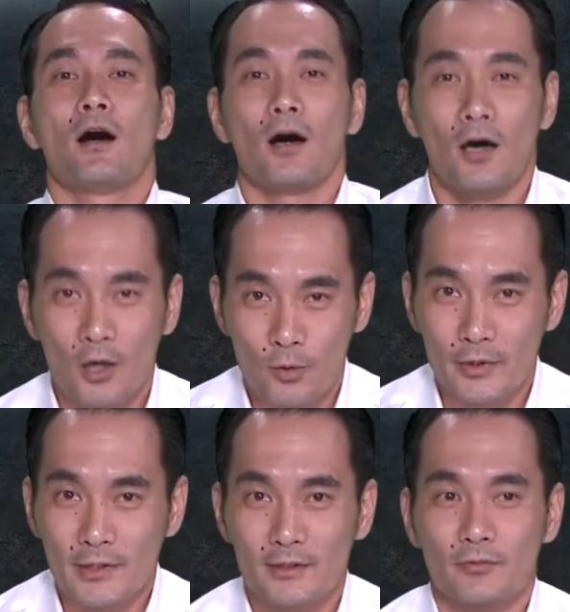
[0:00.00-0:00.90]

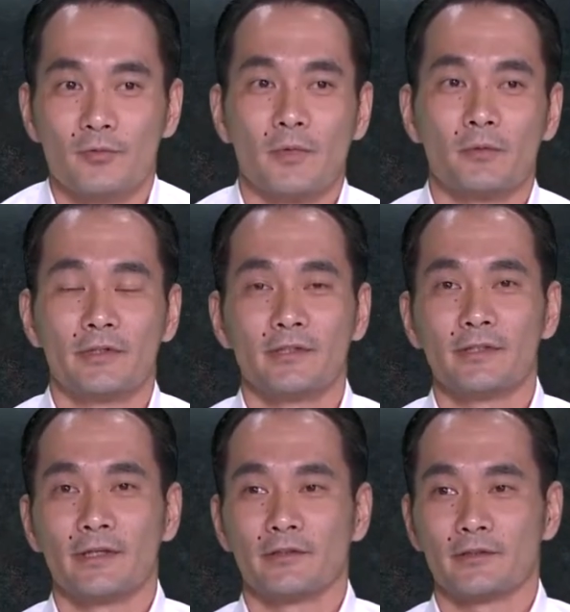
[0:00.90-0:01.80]
always remember to
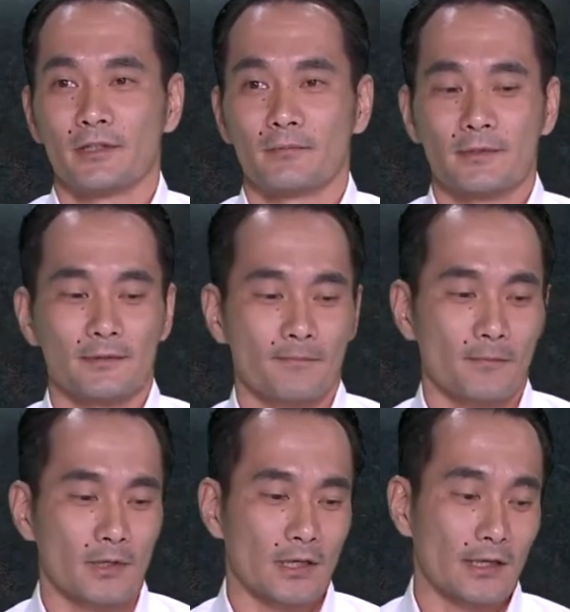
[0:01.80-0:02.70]
tin your tips.
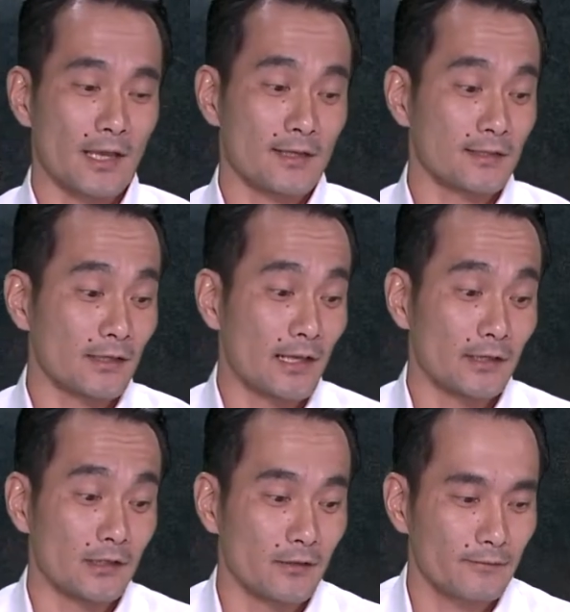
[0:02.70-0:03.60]
Okay, I can't say that
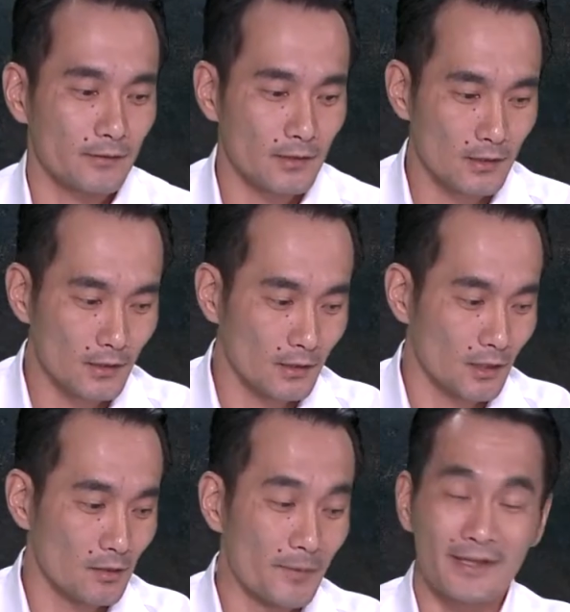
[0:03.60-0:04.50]
enough.
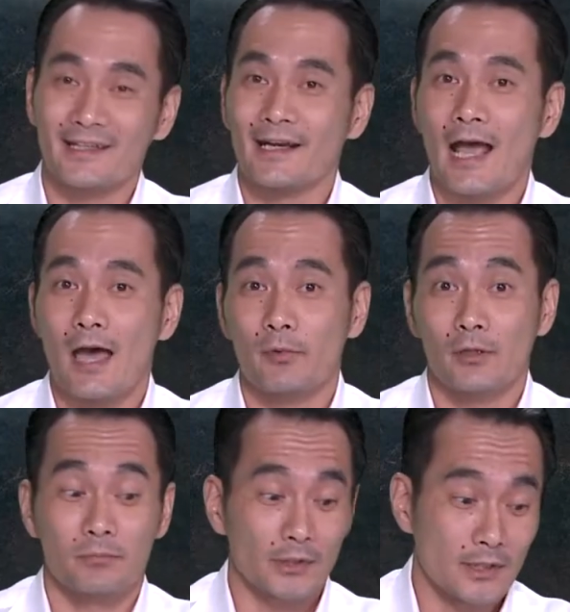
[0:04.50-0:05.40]
Make it a
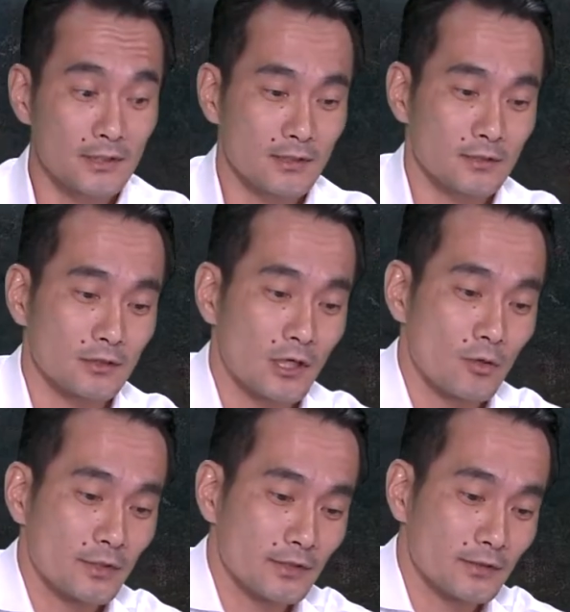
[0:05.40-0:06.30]
habit, please, to
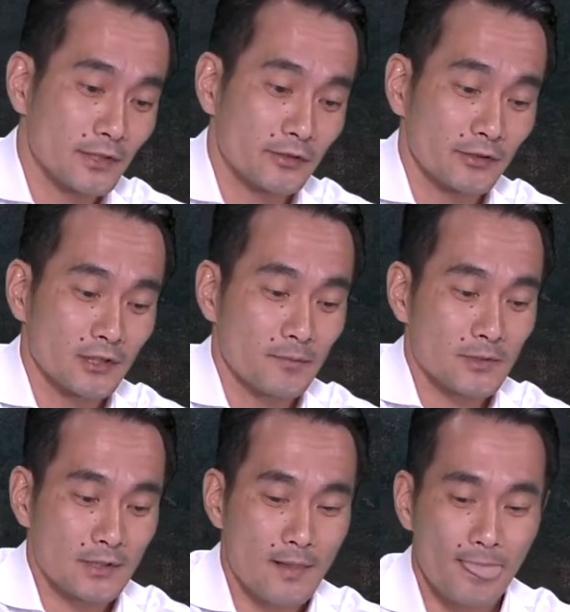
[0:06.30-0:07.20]
always tin your
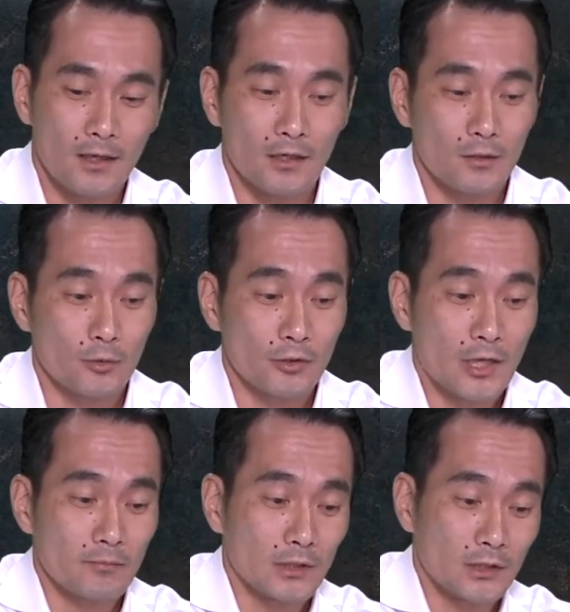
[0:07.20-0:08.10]
tips. What do
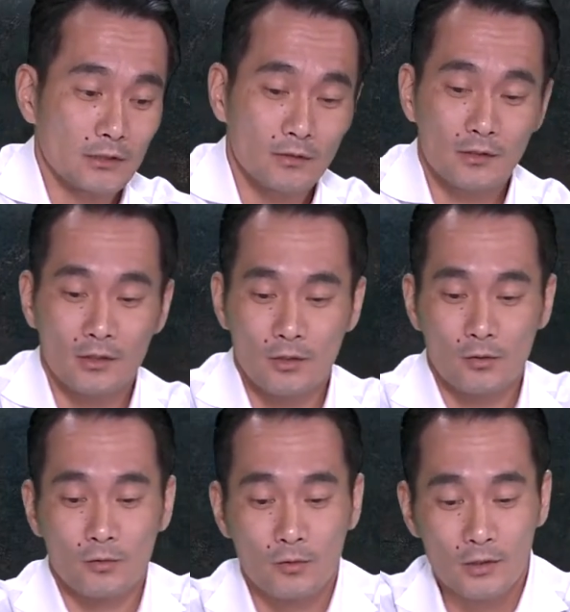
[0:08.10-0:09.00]
I mean
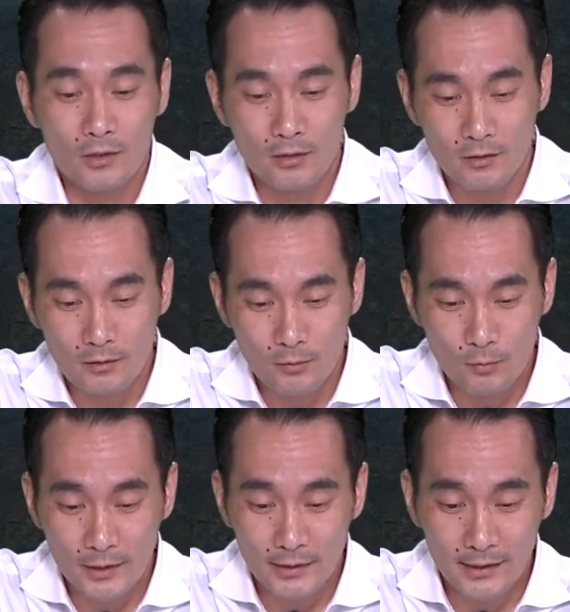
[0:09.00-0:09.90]

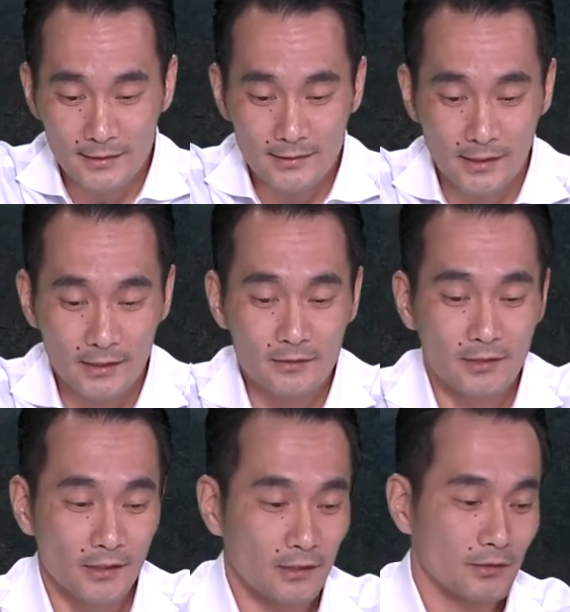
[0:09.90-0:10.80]
when I say
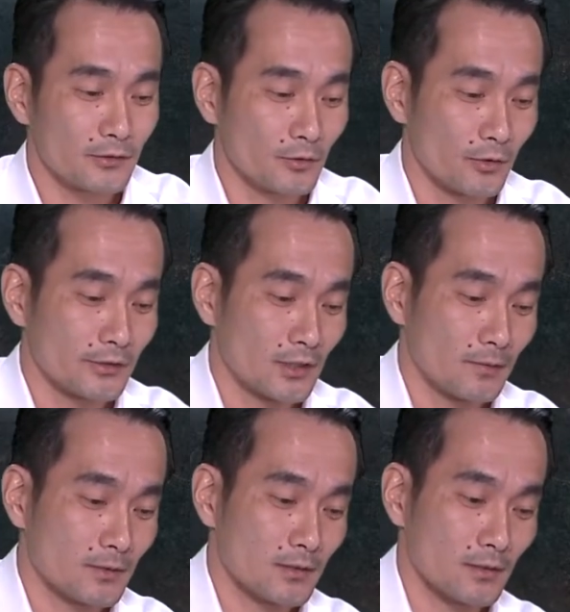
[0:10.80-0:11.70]
tin your
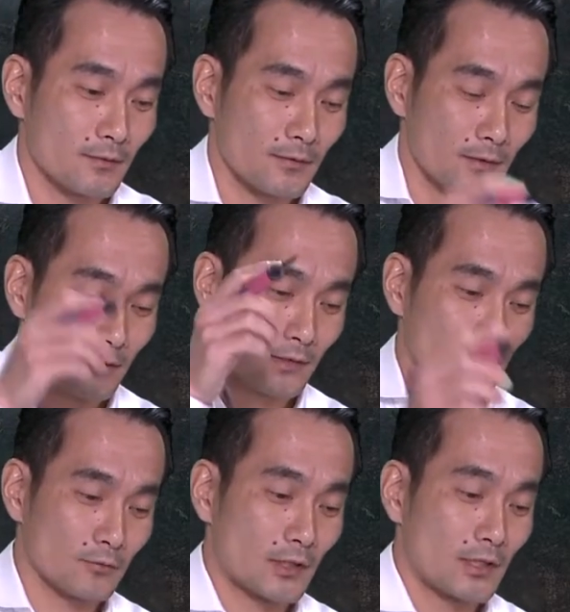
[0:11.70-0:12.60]
tips? This
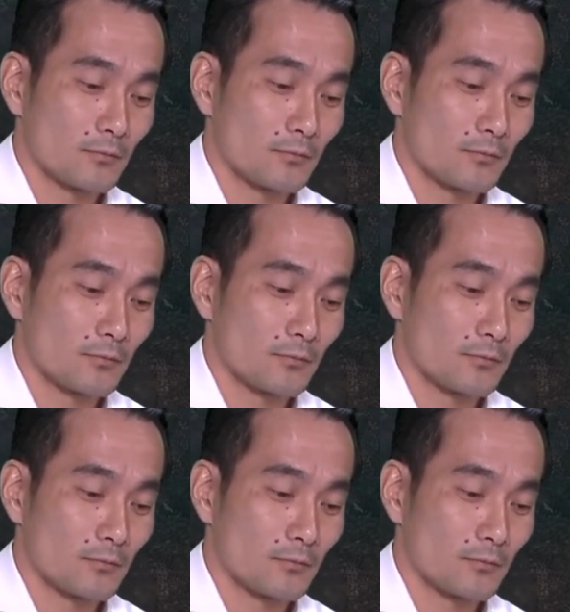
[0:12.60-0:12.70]
is what I